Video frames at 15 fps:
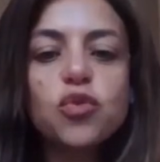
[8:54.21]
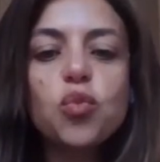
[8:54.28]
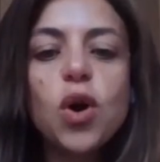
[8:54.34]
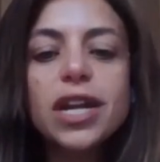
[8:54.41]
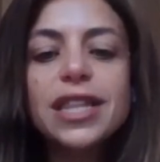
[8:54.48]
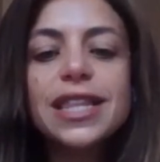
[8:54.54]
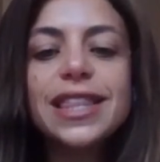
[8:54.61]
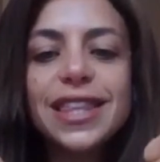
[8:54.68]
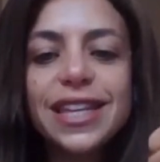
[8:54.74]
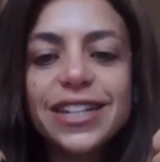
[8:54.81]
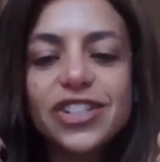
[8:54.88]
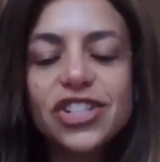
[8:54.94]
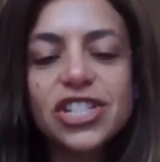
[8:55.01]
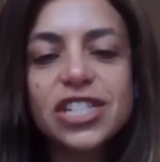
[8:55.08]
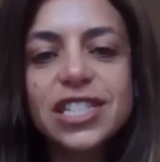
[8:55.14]
And one of
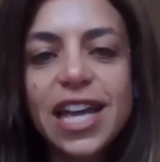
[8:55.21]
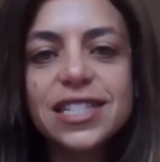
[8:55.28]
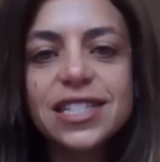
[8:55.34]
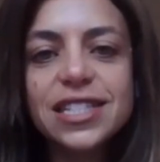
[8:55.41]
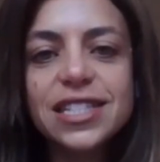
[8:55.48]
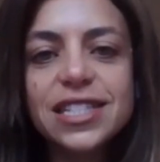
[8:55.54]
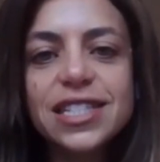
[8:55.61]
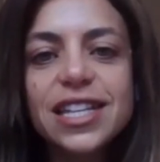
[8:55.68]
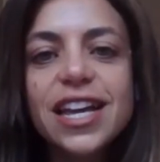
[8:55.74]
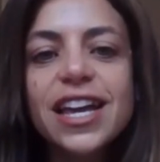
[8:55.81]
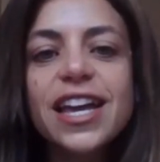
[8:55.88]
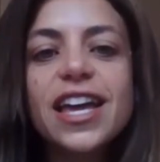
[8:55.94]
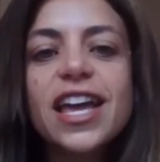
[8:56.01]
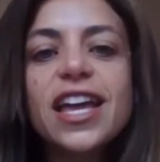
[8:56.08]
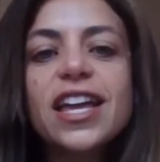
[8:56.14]
the things she says
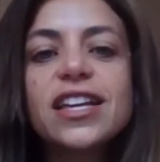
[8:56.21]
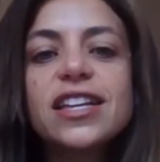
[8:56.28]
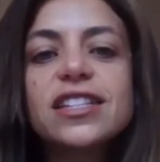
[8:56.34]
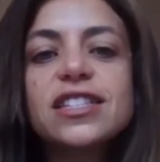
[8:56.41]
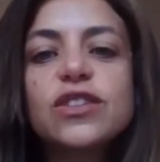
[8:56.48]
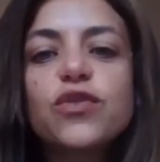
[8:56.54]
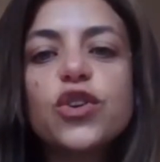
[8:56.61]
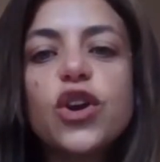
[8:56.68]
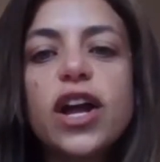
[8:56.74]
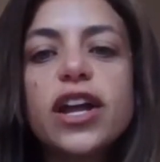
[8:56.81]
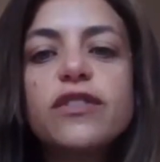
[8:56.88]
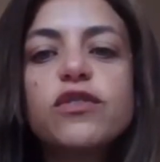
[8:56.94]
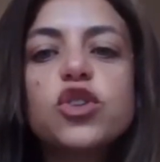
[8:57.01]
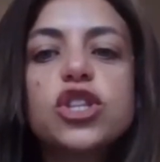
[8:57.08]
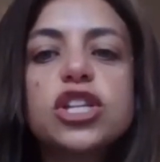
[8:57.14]
is
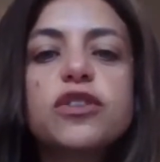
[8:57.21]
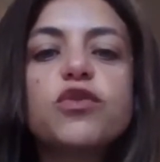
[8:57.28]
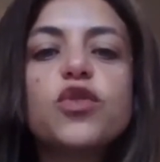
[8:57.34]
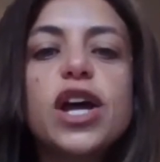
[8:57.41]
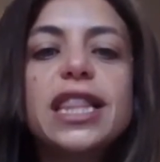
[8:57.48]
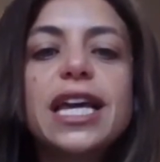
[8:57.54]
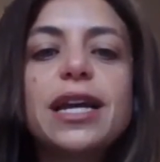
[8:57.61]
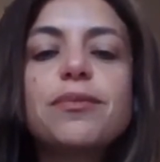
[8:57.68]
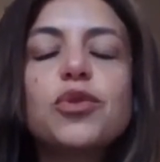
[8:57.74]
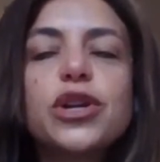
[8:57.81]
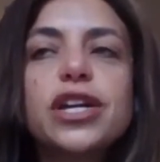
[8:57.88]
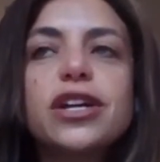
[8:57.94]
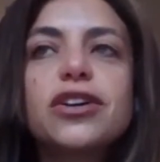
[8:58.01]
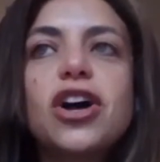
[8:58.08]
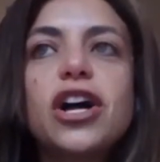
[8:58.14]
for any of you that have read
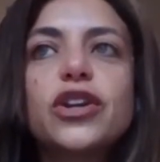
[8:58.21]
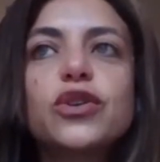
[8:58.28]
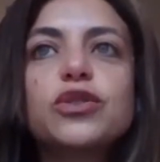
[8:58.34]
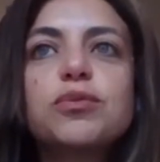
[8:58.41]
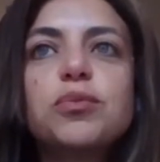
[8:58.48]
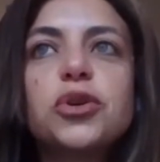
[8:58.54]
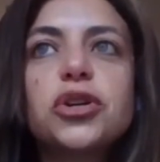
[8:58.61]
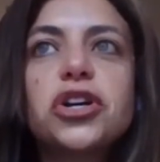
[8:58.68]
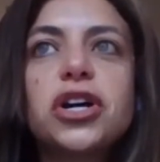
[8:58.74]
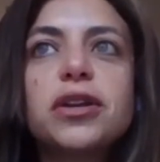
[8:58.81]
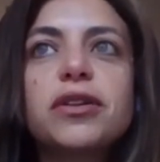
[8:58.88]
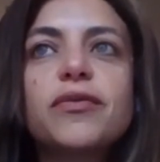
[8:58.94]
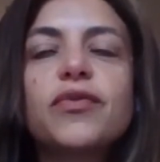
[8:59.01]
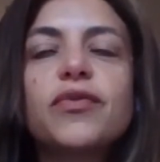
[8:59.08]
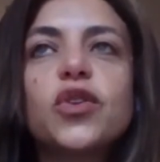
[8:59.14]
like Maria Kondo's
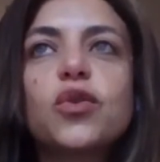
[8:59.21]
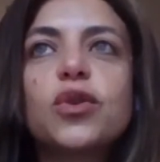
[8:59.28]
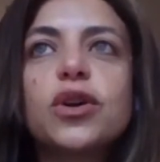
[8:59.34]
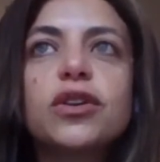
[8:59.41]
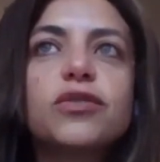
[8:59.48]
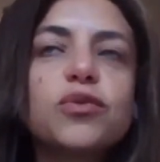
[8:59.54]
book on